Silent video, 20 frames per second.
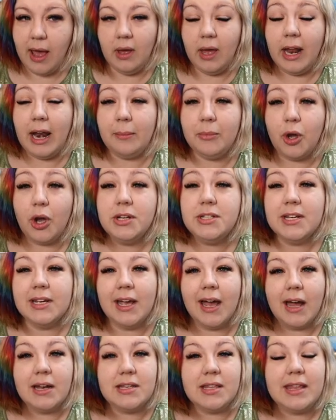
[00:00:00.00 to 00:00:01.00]
and I'm going to
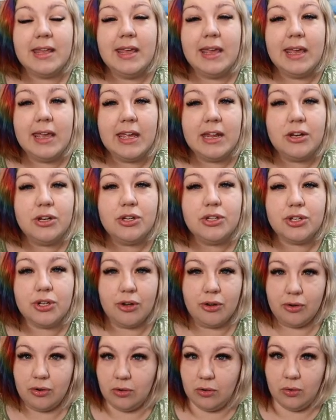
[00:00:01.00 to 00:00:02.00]
cut the
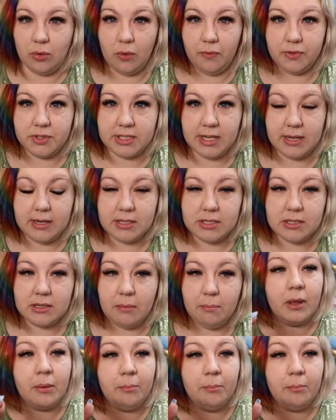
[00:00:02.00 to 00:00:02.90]
internal offset.